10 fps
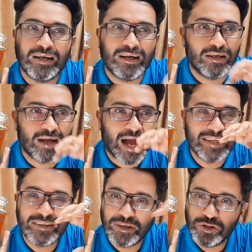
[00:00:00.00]
uh,
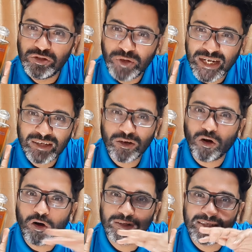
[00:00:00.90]
either a drink
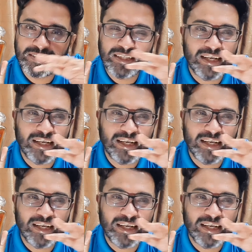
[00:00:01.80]
or the tea.